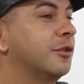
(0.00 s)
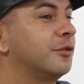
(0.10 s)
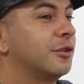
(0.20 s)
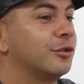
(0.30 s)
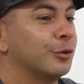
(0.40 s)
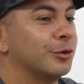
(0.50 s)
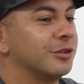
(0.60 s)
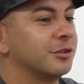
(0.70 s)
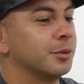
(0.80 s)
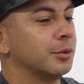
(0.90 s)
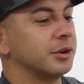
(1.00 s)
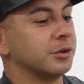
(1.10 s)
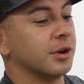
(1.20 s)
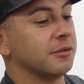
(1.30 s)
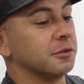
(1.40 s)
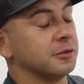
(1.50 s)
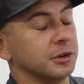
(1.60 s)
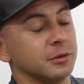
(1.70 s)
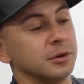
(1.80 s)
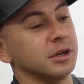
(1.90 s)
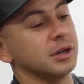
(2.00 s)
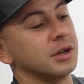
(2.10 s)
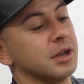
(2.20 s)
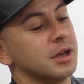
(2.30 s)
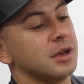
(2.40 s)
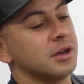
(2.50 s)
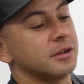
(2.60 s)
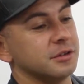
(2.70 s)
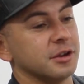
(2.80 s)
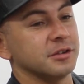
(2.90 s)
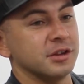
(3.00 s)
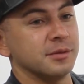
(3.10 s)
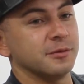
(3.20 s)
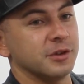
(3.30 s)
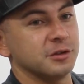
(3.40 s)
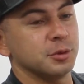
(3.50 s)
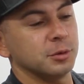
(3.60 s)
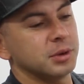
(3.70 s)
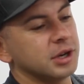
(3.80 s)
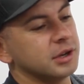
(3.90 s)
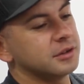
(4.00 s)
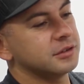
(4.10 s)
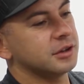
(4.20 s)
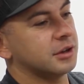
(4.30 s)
different sources, but we do have a Victory Stunt Team Facebook page.